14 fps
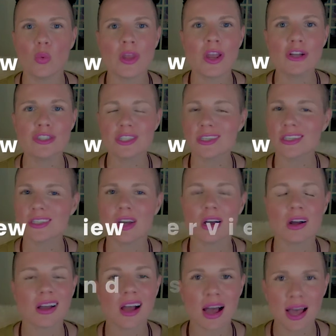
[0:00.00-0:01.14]
We are just going to
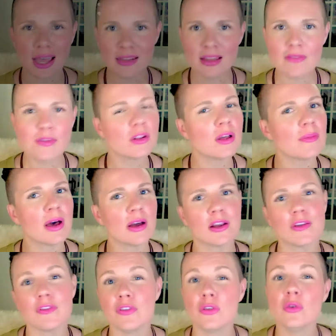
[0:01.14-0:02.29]
talk high level
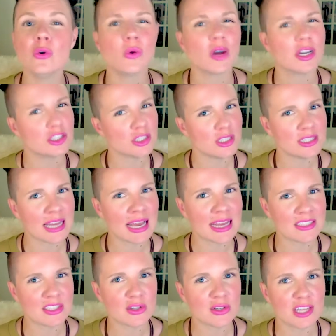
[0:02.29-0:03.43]
about a few questions to
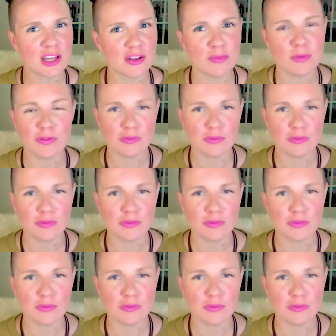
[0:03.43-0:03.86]
ask yourself